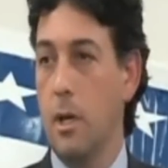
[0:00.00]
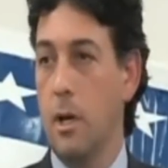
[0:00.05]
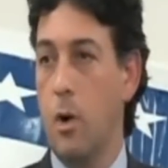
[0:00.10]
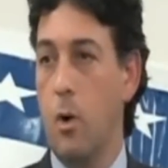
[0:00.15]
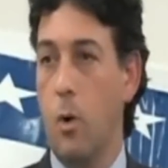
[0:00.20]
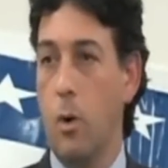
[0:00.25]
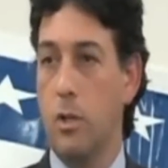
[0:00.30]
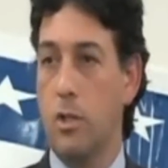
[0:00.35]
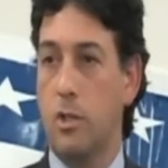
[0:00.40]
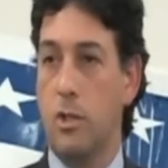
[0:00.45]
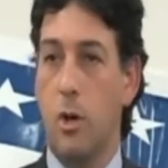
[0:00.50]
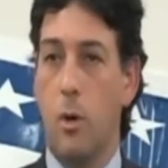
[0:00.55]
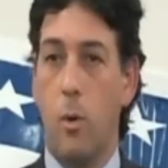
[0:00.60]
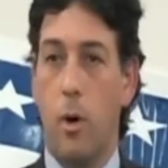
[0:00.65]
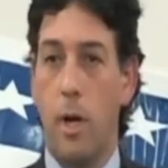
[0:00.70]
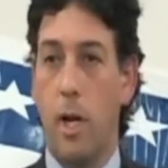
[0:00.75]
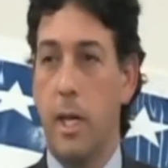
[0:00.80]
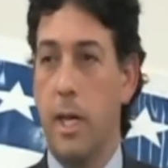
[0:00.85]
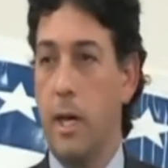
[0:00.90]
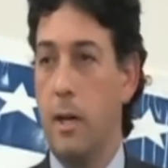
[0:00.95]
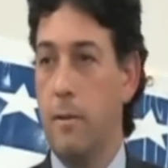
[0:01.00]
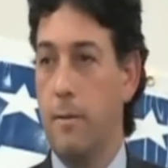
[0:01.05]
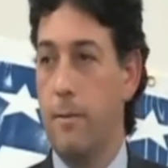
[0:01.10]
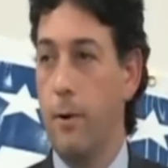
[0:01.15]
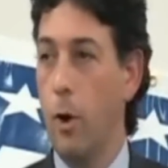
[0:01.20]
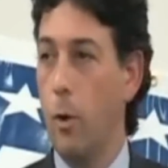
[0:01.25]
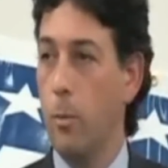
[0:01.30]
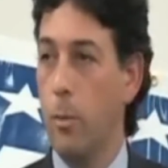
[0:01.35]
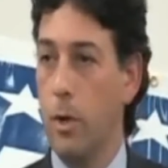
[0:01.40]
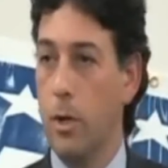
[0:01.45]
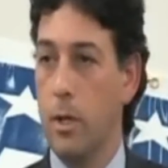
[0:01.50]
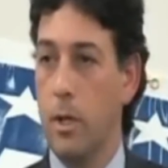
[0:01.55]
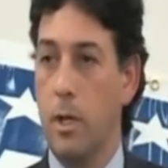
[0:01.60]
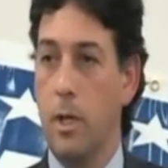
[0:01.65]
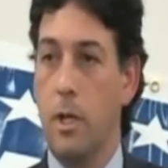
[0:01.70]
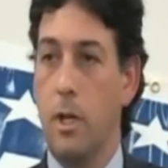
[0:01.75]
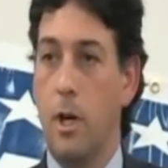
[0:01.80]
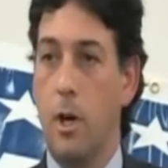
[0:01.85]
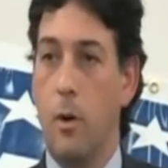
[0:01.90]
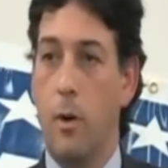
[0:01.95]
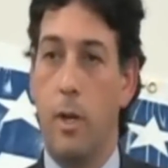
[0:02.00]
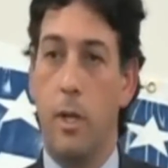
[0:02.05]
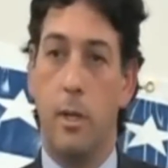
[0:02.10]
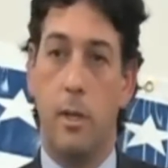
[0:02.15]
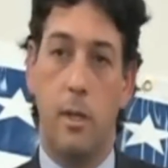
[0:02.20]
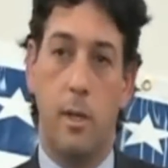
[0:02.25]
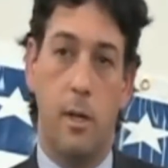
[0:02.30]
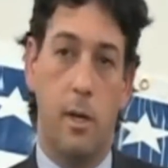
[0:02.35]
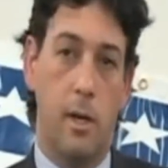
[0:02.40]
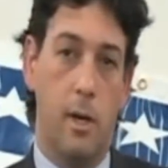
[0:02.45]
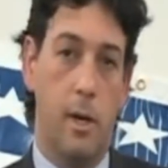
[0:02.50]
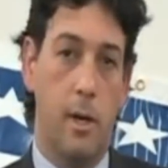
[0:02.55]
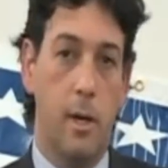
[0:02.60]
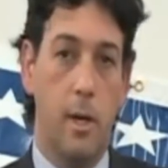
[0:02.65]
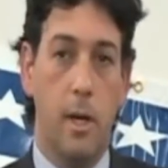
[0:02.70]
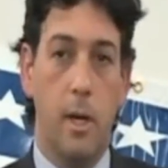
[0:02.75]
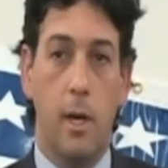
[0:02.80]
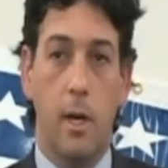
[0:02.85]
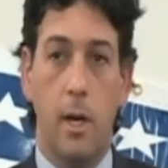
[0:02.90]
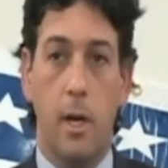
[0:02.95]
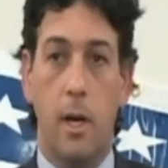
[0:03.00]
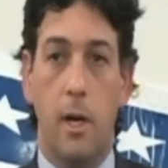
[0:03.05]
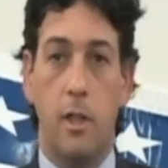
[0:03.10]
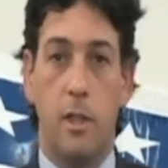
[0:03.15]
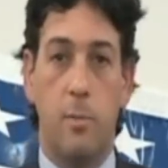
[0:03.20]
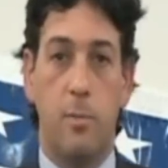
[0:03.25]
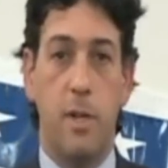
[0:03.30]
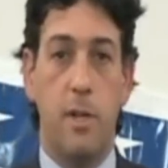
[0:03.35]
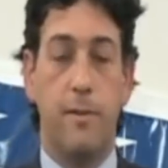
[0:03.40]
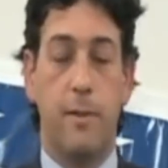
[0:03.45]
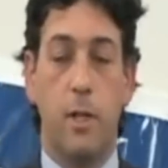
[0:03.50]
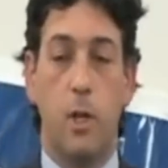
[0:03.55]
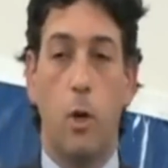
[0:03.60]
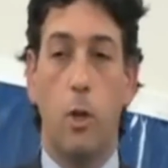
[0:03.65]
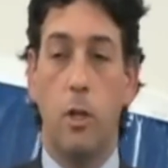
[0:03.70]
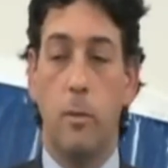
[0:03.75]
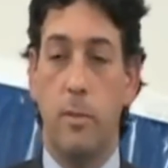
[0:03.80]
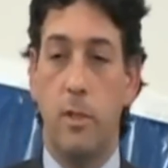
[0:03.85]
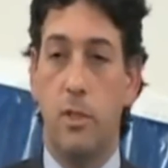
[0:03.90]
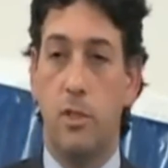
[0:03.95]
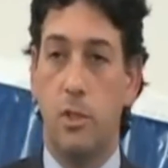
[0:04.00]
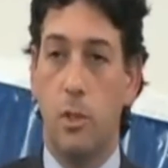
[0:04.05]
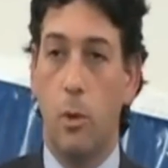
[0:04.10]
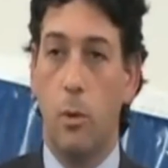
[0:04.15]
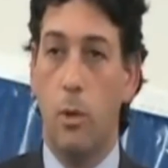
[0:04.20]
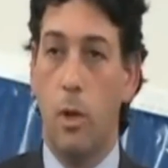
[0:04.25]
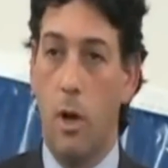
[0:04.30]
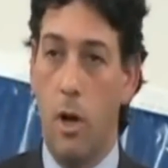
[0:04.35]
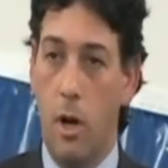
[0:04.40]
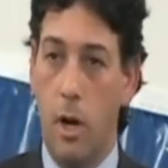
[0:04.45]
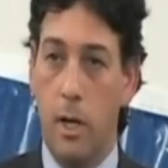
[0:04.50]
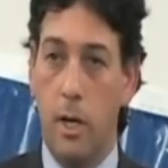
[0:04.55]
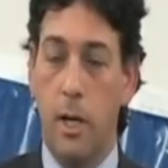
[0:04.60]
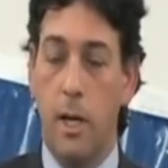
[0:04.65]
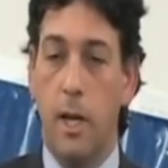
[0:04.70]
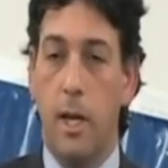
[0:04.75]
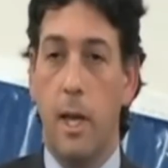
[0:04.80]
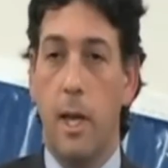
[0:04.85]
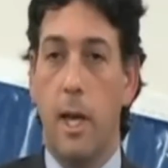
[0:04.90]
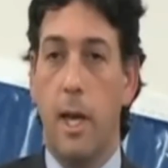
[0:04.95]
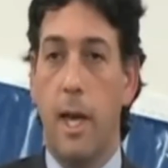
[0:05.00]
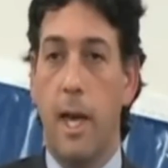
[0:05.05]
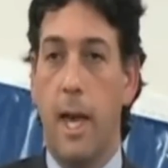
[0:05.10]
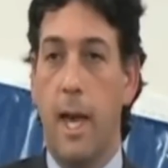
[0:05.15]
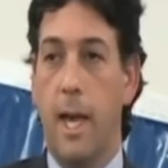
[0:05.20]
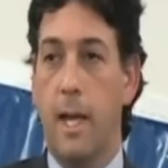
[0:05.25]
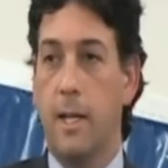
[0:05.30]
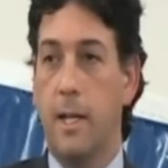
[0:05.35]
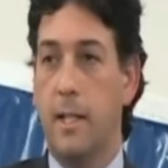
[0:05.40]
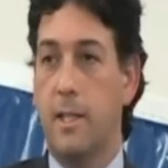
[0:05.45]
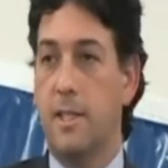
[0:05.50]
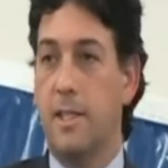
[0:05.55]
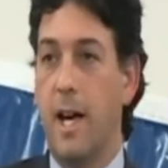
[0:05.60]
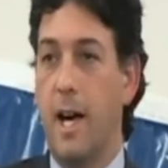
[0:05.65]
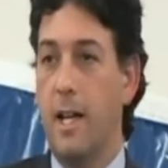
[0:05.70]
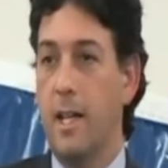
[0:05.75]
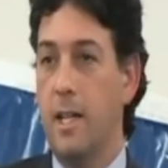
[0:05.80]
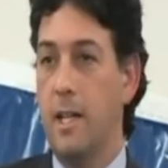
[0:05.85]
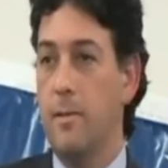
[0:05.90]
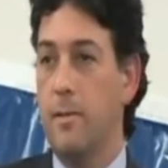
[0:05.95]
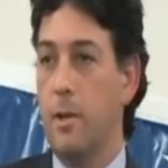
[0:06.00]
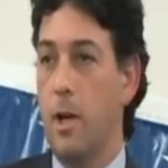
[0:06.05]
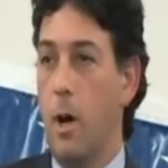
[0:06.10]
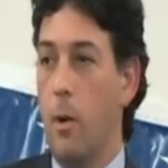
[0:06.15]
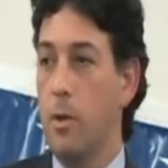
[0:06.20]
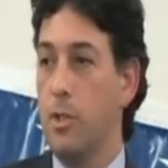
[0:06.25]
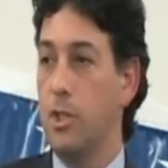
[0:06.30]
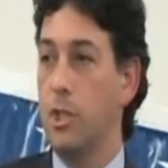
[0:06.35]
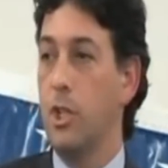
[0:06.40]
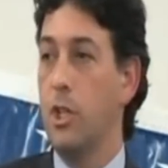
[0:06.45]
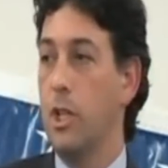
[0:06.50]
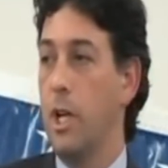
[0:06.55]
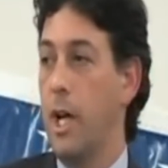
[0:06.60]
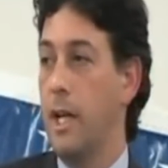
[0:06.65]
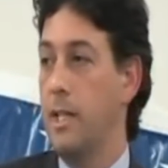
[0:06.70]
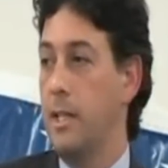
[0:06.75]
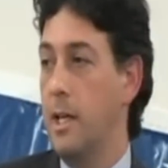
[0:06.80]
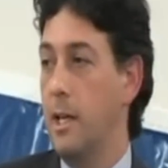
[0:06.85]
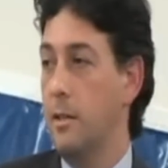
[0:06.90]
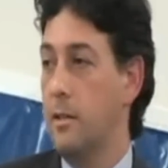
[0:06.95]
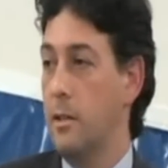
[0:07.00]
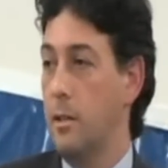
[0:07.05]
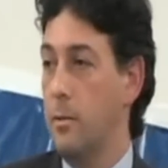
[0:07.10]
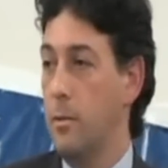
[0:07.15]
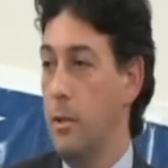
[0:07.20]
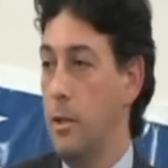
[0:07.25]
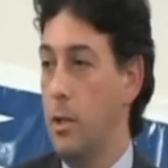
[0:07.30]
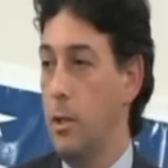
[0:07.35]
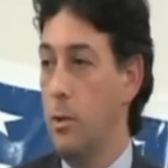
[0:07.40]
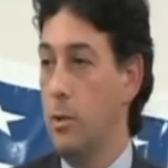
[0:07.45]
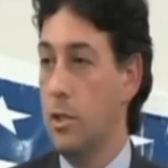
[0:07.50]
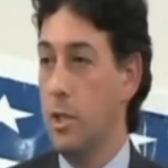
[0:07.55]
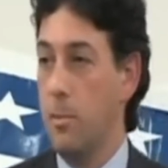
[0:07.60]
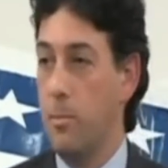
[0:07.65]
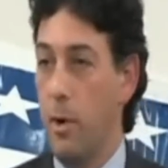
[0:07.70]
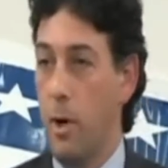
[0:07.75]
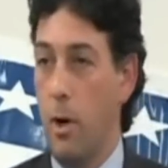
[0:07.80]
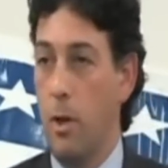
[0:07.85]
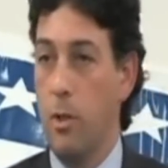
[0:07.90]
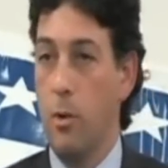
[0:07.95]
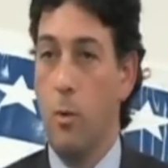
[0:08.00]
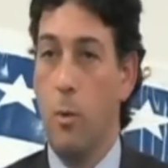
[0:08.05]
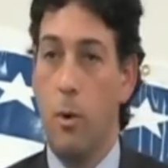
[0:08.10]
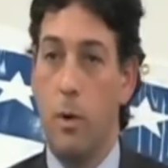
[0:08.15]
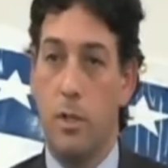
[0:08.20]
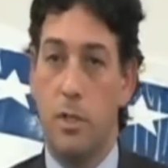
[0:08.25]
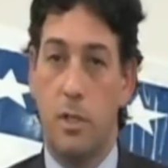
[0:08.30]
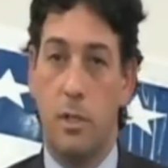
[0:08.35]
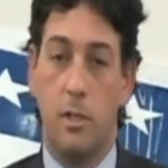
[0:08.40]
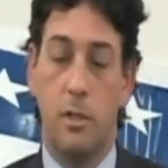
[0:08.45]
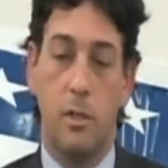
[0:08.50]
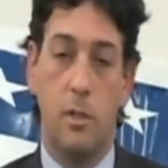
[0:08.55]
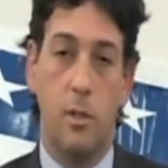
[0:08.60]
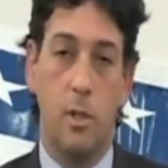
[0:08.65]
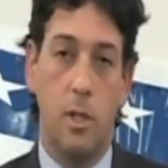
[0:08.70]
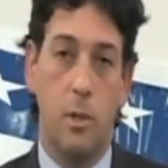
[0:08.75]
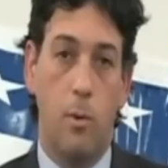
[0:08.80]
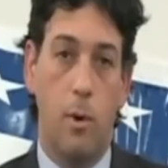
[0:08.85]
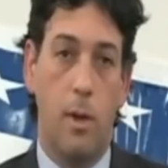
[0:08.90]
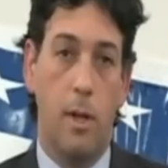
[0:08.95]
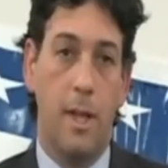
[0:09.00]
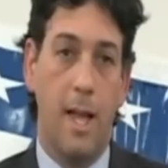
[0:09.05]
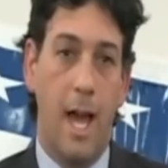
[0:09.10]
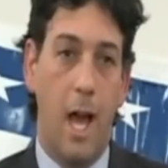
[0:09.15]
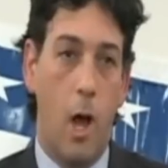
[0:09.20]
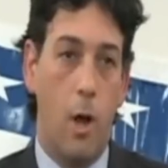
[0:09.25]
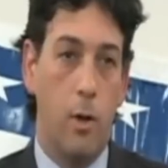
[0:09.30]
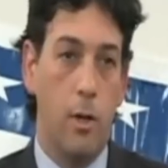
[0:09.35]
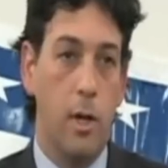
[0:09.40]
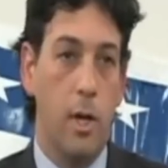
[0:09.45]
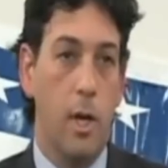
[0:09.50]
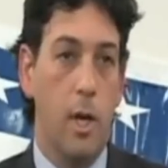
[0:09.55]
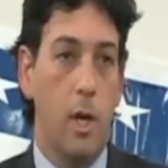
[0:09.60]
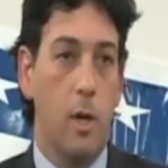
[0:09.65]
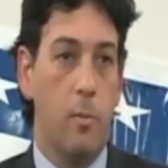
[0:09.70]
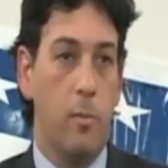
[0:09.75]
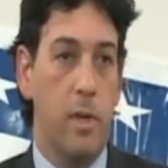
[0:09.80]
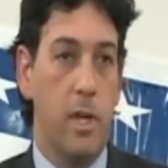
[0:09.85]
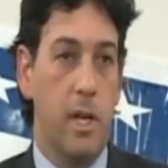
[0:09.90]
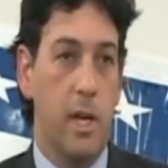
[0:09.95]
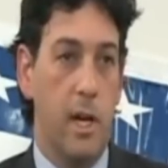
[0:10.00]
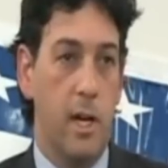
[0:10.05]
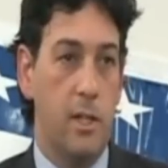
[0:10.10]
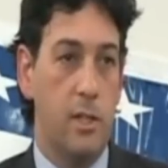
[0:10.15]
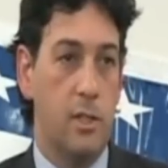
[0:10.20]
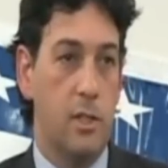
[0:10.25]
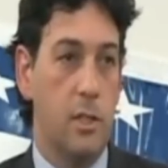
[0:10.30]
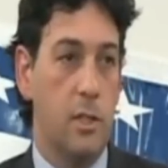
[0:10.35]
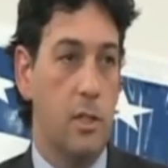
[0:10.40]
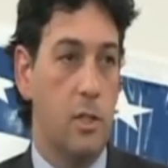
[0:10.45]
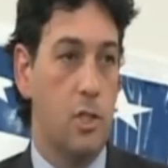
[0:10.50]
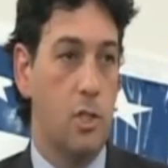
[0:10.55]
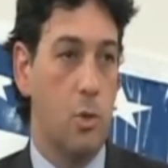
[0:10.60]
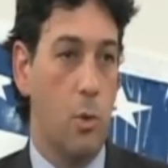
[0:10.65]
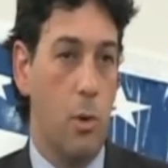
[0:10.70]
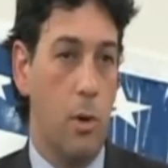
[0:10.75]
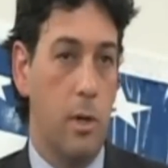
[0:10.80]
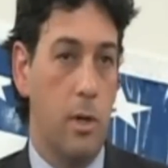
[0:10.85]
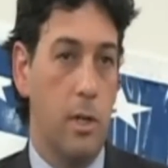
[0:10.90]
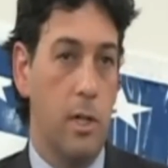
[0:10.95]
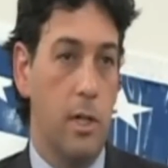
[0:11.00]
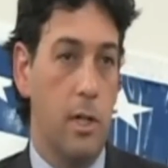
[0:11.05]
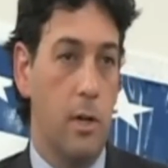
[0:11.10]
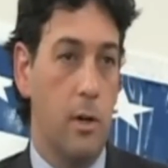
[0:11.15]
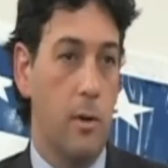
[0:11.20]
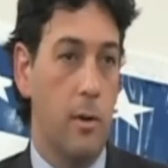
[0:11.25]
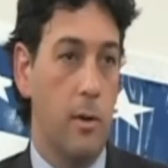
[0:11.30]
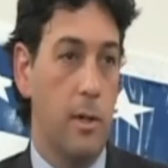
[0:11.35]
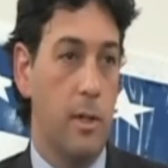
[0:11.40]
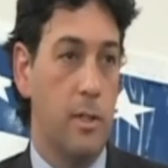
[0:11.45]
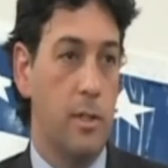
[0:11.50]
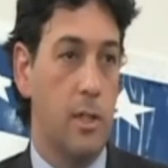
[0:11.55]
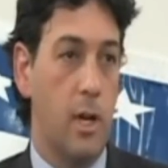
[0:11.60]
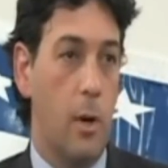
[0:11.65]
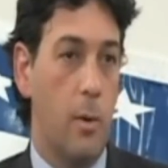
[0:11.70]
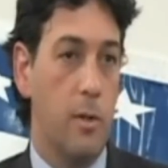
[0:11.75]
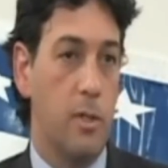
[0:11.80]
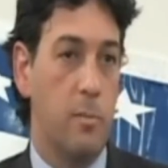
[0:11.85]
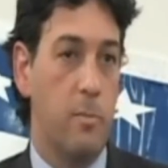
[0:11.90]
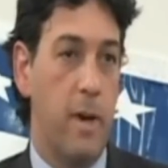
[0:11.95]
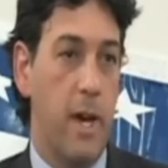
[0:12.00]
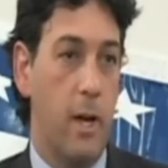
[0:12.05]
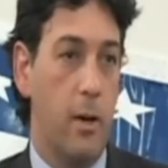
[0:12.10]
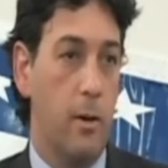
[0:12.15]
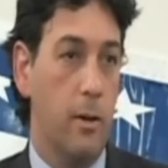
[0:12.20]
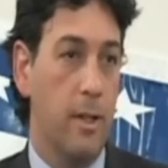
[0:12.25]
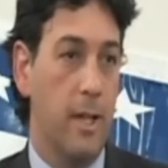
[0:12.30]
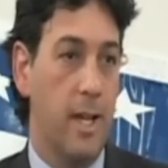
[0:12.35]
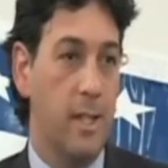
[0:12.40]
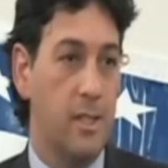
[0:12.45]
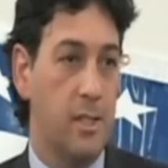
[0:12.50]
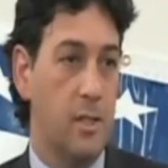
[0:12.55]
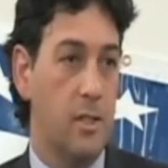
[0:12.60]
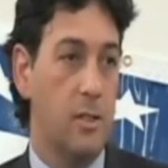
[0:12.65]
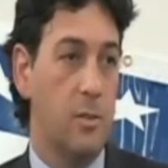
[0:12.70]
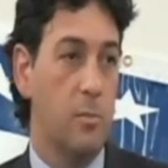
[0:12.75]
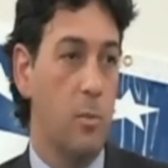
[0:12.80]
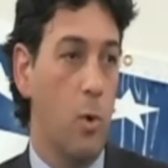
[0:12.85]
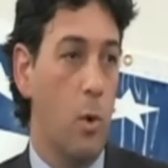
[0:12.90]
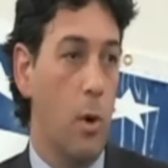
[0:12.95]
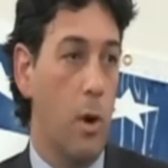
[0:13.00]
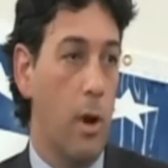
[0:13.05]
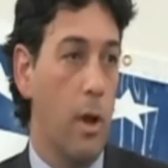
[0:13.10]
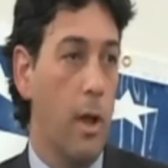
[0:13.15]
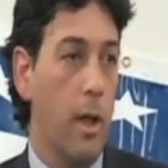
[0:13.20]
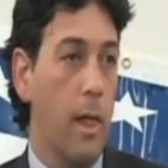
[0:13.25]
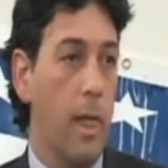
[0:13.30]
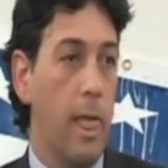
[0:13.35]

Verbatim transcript: Courts don't want to get a phone book, you know, and uh, uh, the brief can only be so long, and it's not even always a good idea to use up all the words that you are allowed because short, you know, is always better. Less is more.